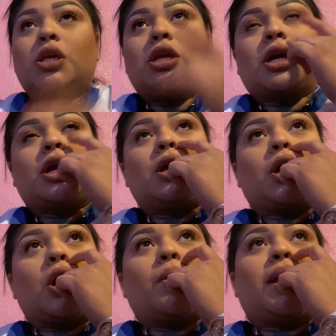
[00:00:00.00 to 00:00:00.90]
You're going to
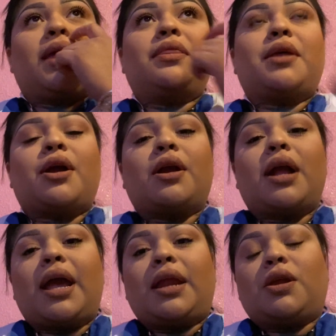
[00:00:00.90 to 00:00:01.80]
go in there
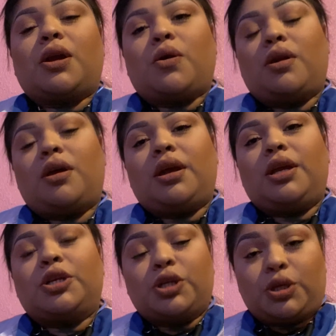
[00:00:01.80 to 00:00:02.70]
and you're going to
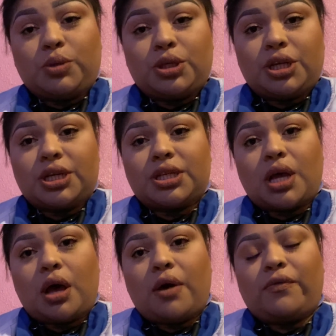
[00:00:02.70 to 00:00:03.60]
introduce
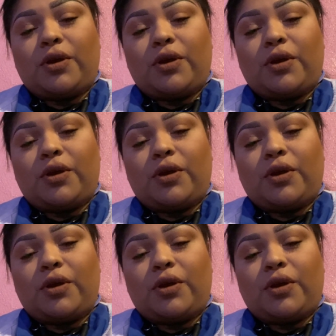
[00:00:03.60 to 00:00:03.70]
yourself.